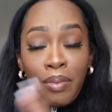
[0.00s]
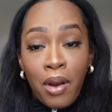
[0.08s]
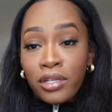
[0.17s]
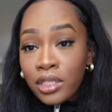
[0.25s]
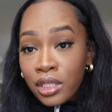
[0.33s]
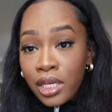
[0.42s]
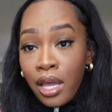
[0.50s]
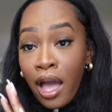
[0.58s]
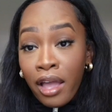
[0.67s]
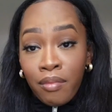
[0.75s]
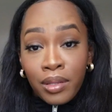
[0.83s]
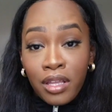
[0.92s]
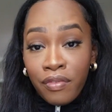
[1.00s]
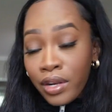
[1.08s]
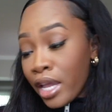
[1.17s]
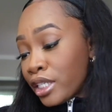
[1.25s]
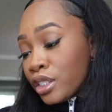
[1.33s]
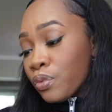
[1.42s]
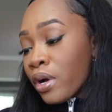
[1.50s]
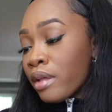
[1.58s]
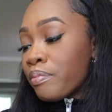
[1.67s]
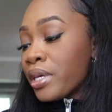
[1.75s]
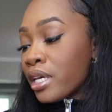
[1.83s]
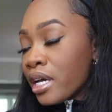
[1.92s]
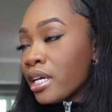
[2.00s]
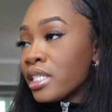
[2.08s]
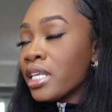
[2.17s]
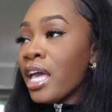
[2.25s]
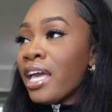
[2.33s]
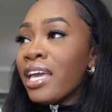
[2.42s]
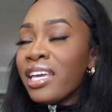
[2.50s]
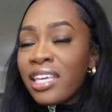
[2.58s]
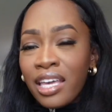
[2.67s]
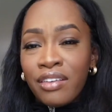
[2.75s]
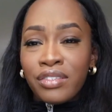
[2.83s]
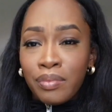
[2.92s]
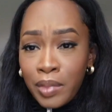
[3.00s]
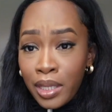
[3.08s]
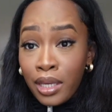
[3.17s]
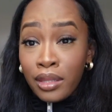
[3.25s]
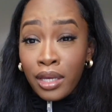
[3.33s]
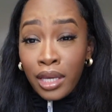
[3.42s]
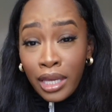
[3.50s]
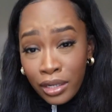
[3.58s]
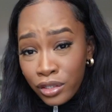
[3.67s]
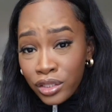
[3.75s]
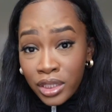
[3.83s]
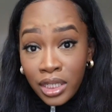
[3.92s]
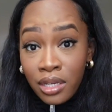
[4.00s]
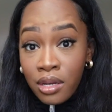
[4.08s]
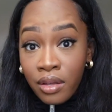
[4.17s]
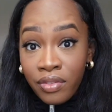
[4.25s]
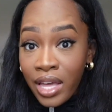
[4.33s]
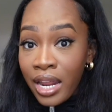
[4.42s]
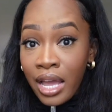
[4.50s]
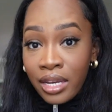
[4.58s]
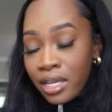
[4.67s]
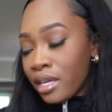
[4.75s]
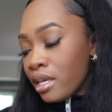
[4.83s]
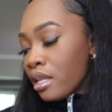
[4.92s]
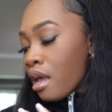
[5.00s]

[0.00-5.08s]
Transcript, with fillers: personally, I have been loving AG1 because it gives me the energy that I need.